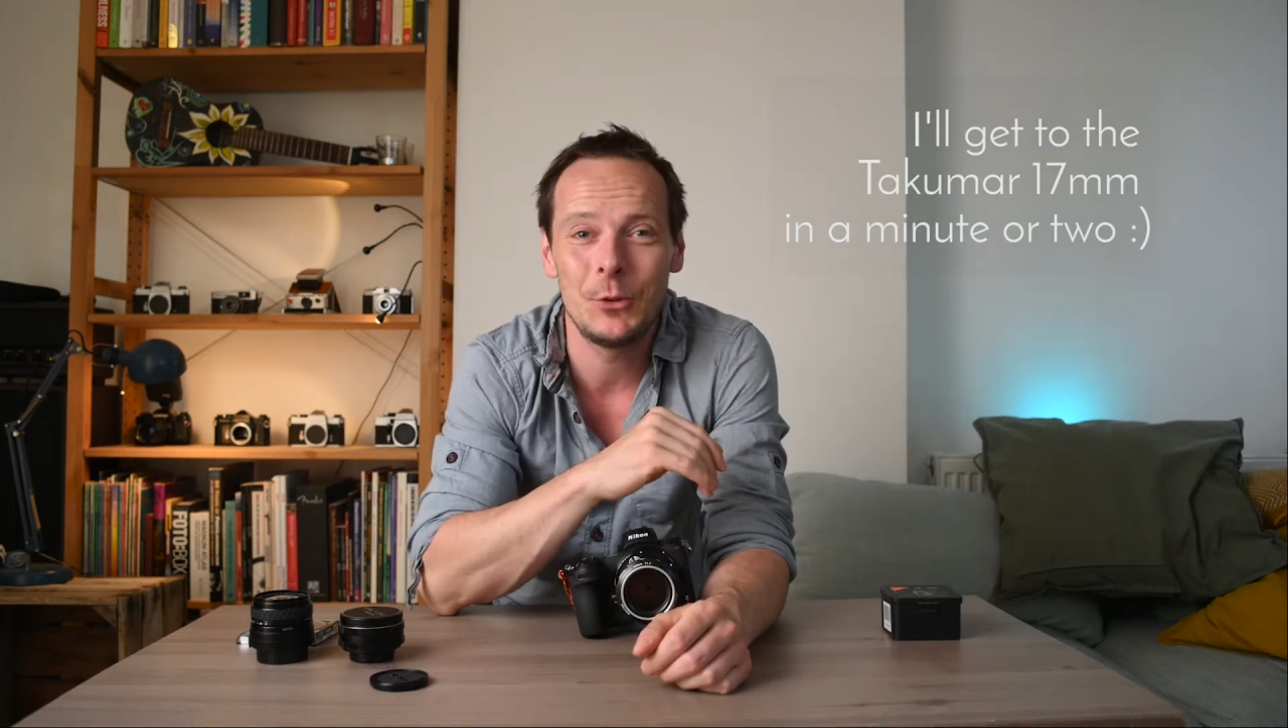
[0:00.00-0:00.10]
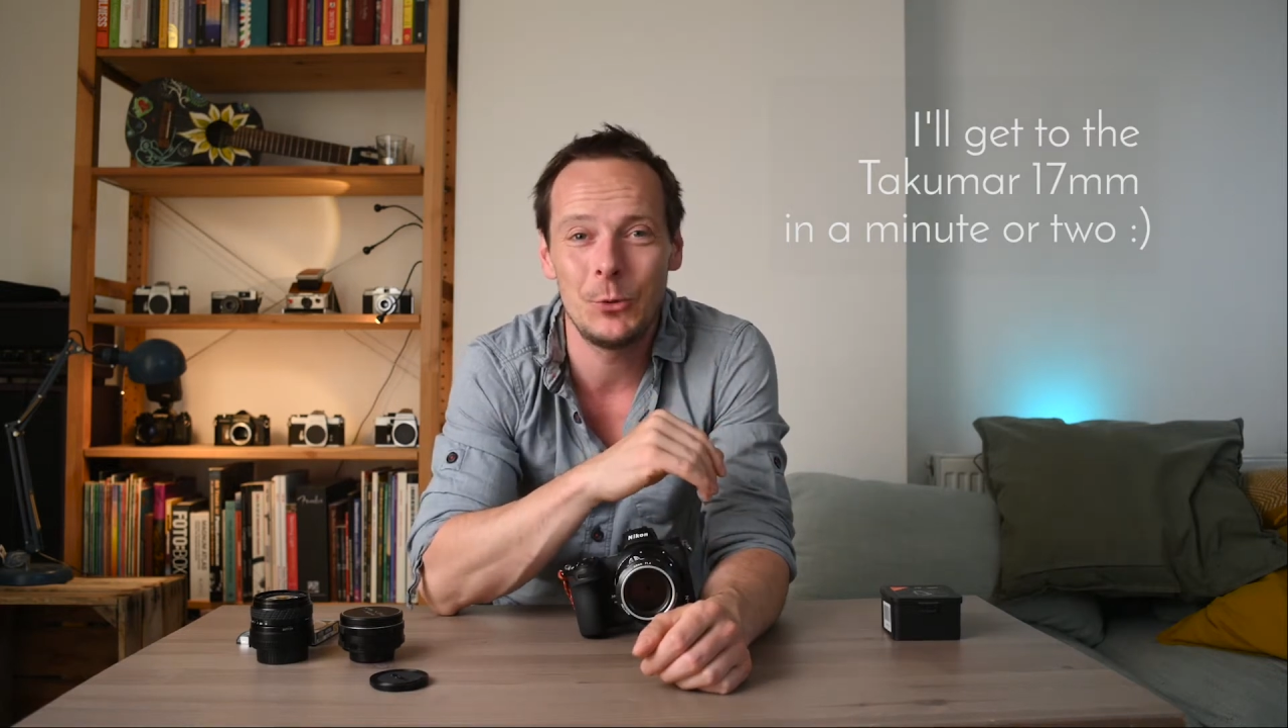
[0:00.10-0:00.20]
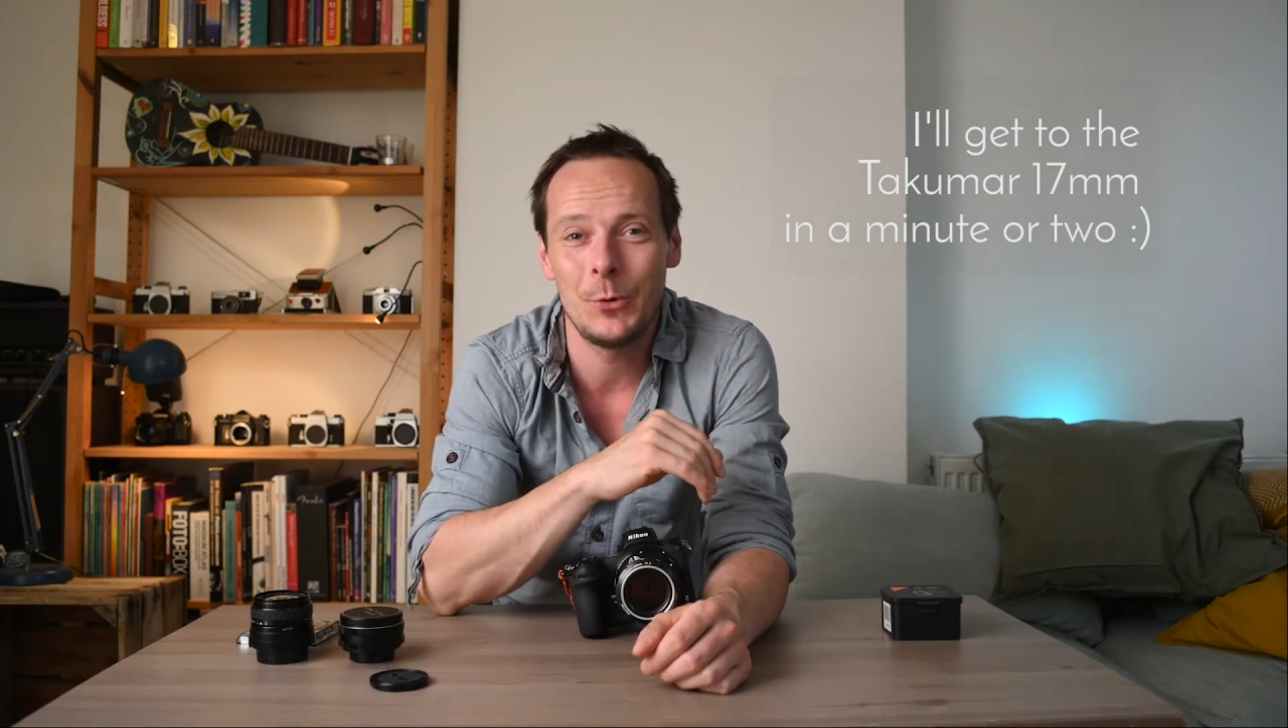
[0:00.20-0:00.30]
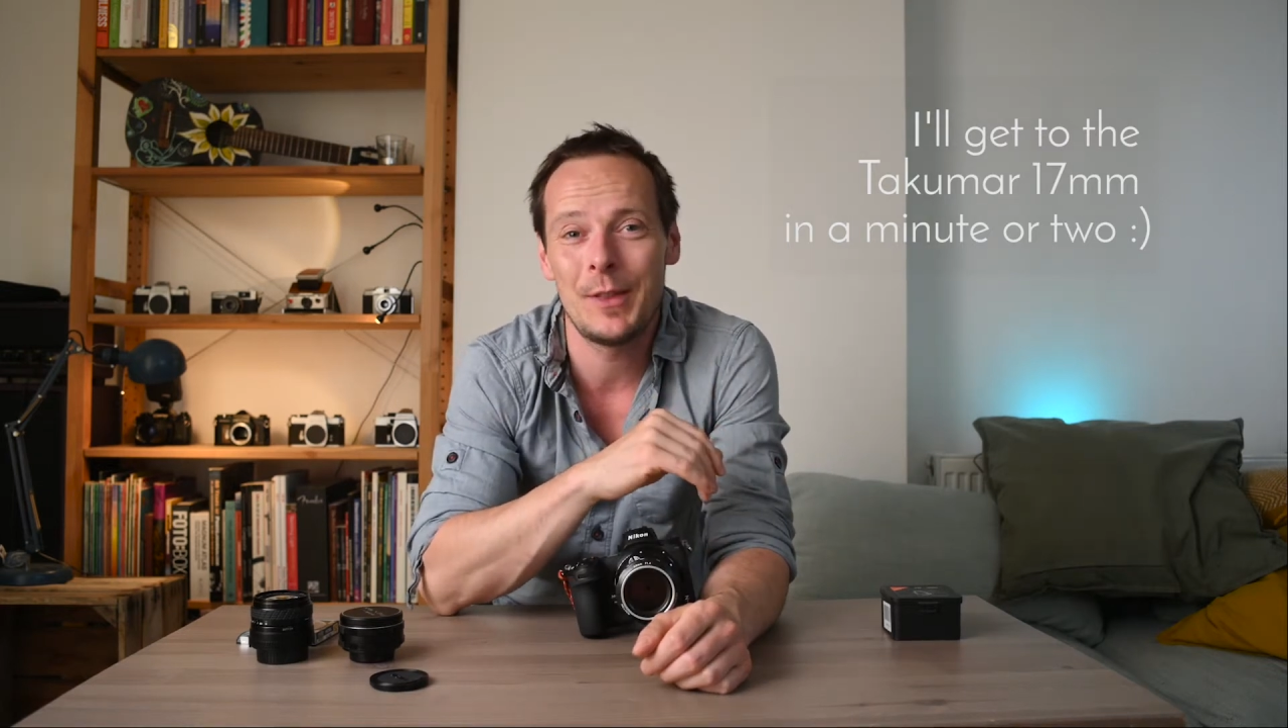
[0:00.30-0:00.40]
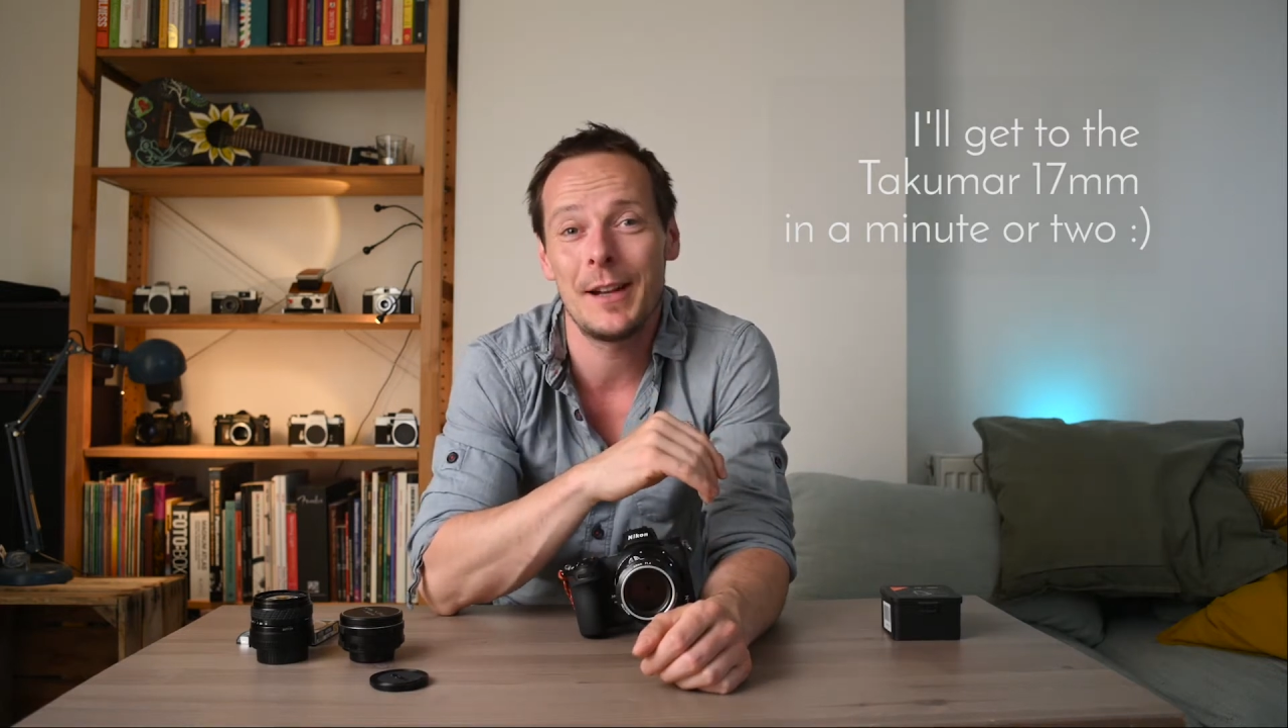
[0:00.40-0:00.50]

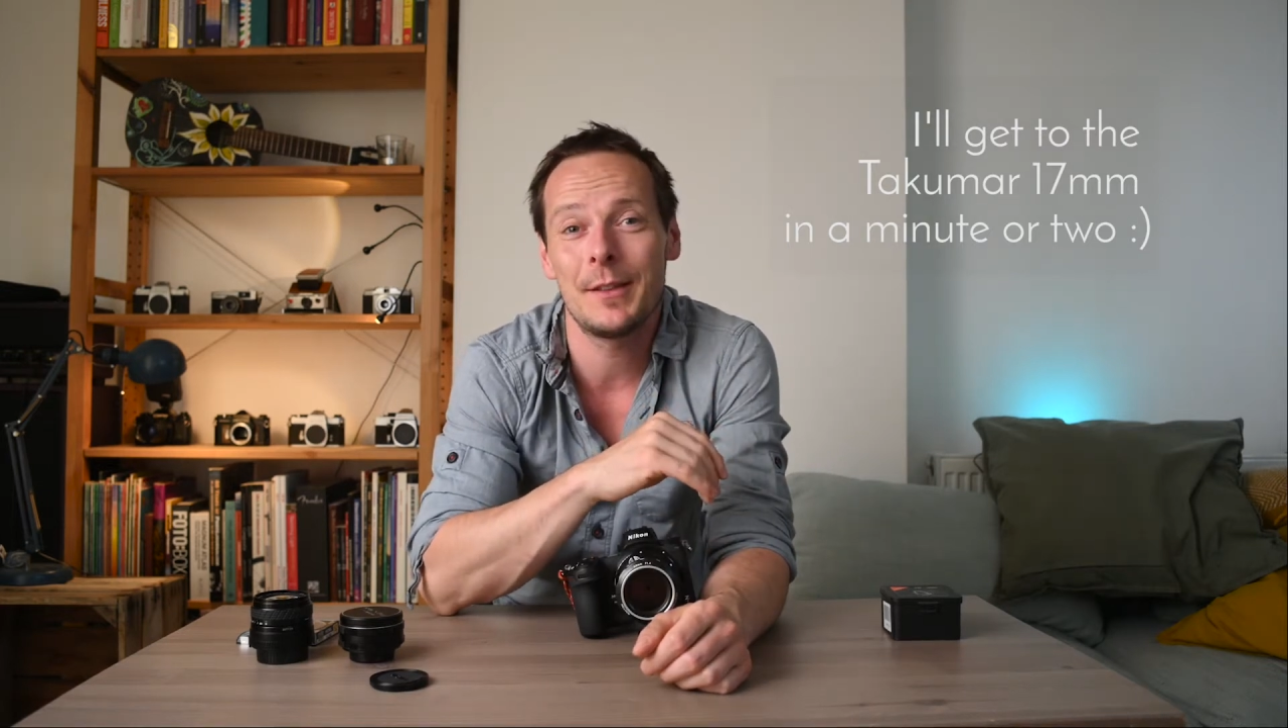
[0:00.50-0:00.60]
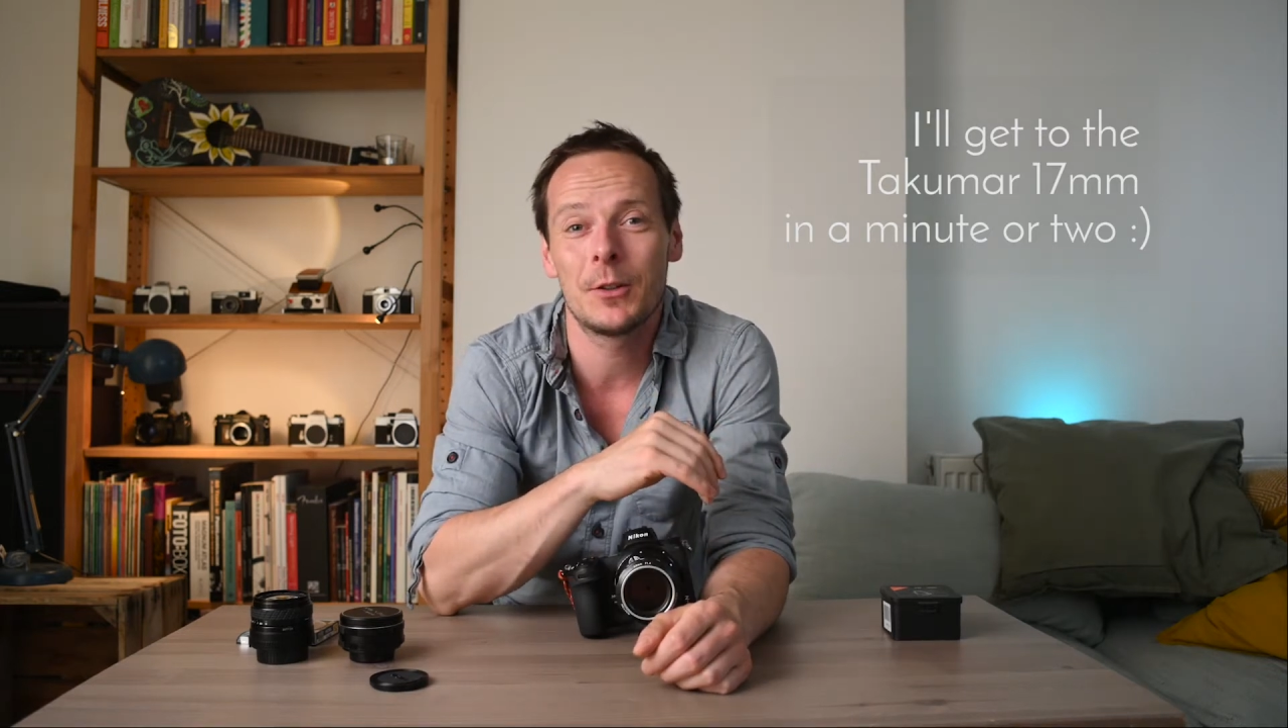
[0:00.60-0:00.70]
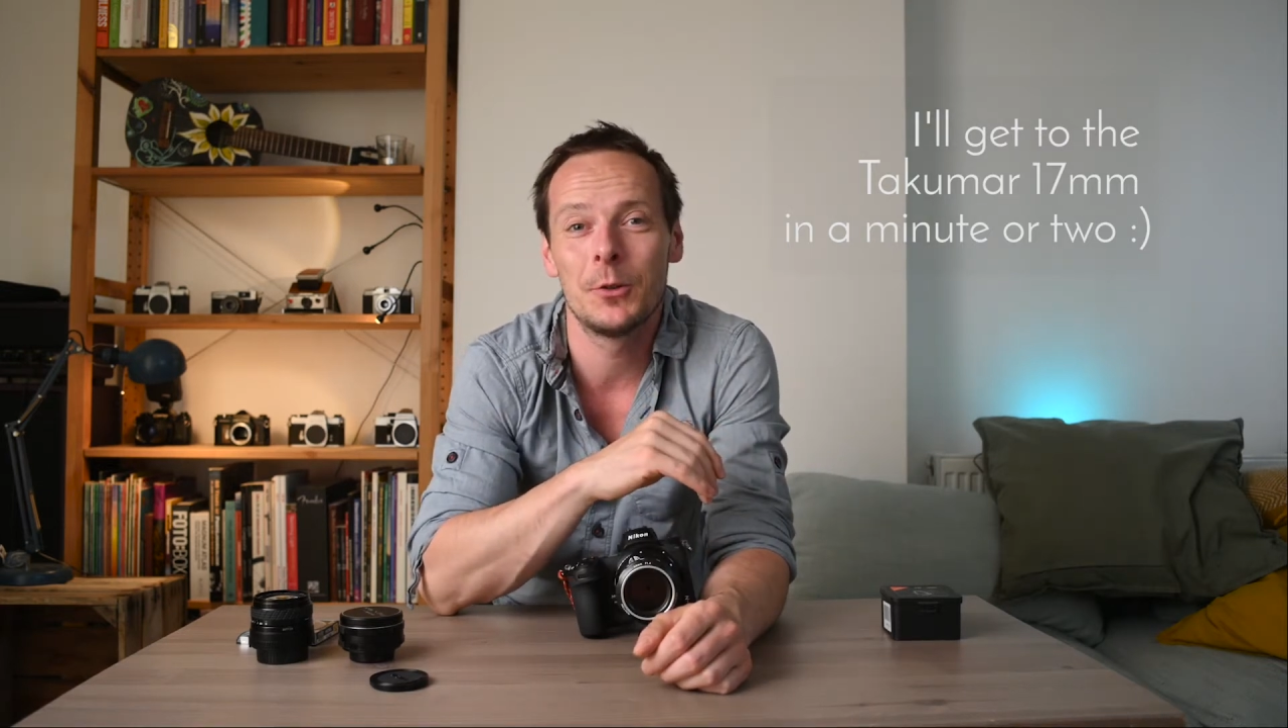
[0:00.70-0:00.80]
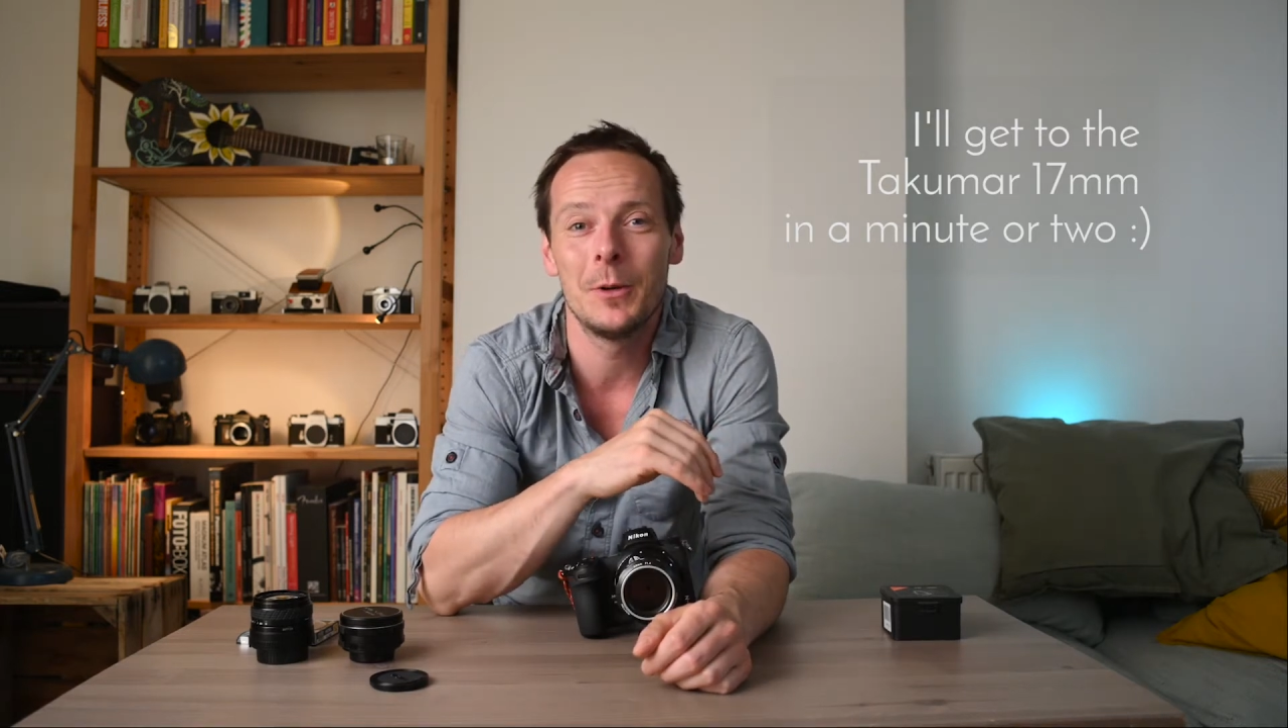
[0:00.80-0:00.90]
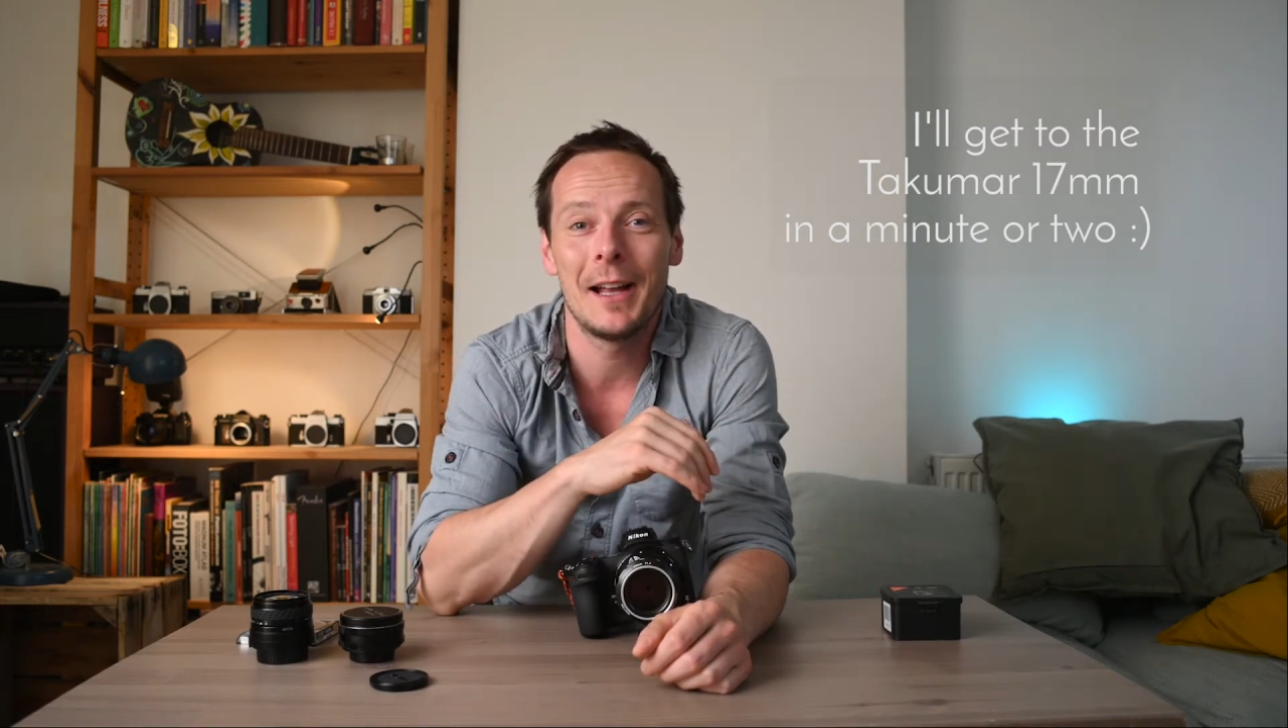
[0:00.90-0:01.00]
to thank the crew